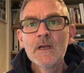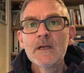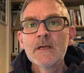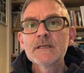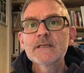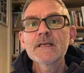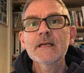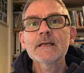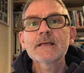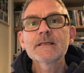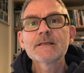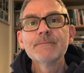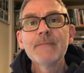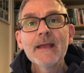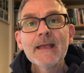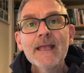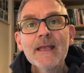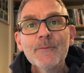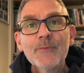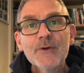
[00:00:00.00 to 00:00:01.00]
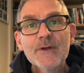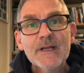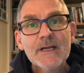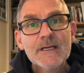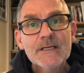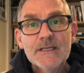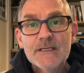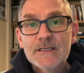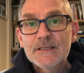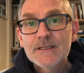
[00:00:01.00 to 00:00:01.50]
6, making
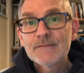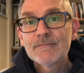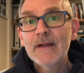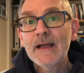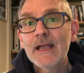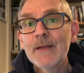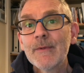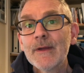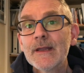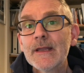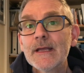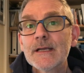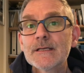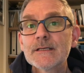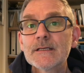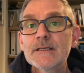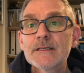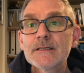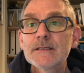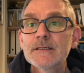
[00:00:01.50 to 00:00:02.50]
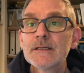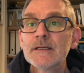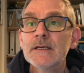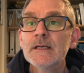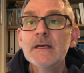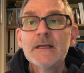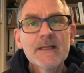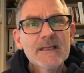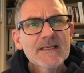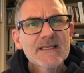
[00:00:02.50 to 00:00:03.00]
predictions and recommendations.
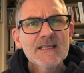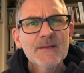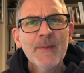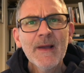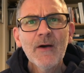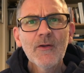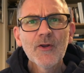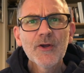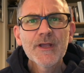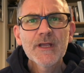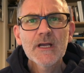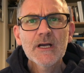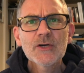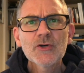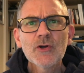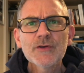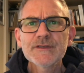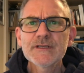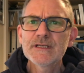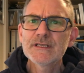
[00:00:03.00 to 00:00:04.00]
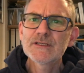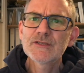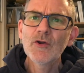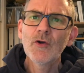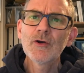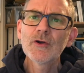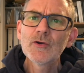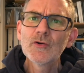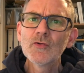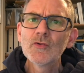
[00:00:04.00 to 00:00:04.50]
This is about looking across
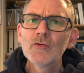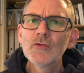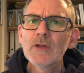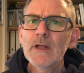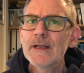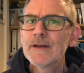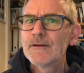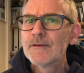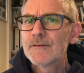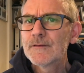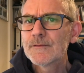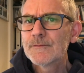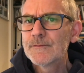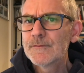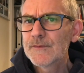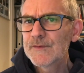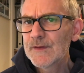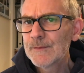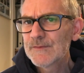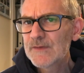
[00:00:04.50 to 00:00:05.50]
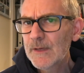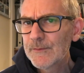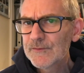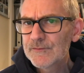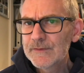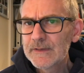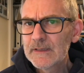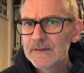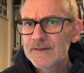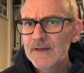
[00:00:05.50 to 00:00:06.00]
historical and sometimes
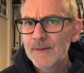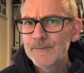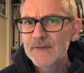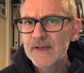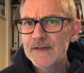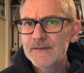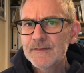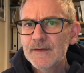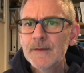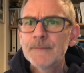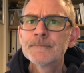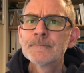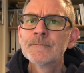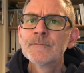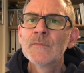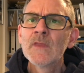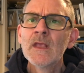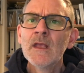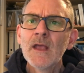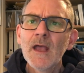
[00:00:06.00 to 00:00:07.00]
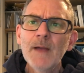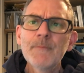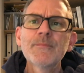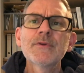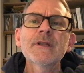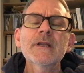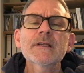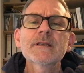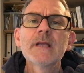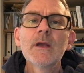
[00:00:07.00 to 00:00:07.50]
real-time data and
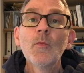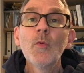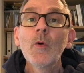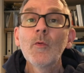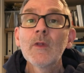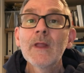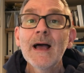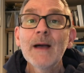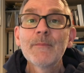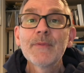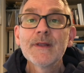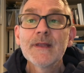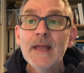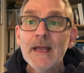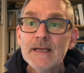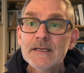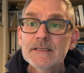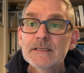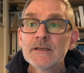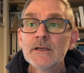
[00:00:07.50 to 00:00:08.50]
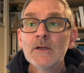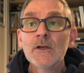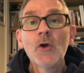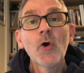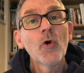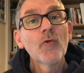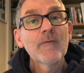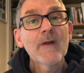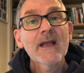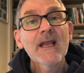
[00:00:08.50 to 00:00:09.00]
predicting what will happen next
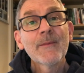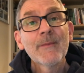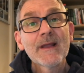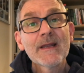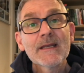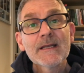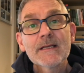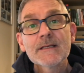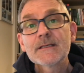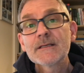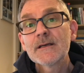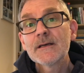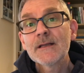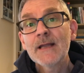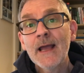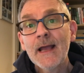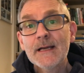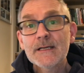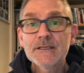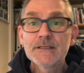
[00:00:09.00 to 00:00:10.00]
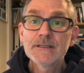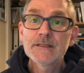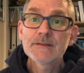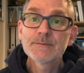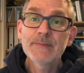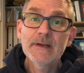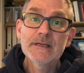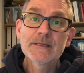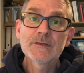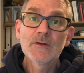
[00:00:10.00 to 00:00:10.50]
or recommending certain actions
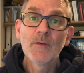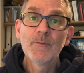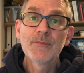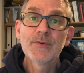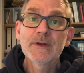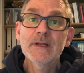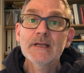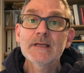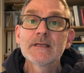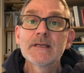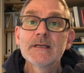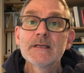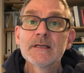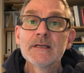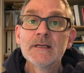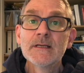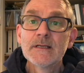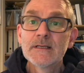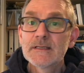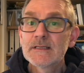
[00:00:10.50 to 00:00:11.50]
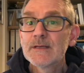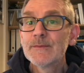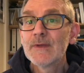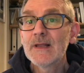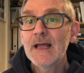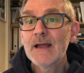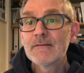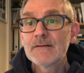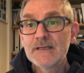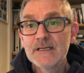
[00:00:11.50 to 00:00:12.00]
based on predicted
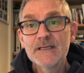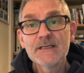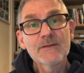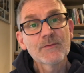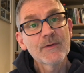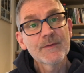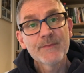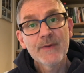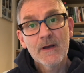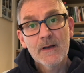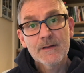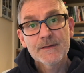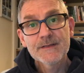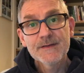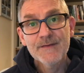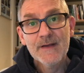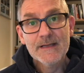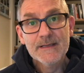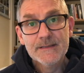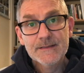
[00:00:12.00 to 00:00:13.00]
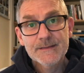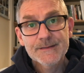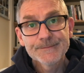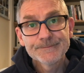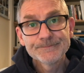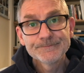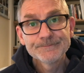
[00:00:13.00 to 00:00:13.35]
similarities with past events.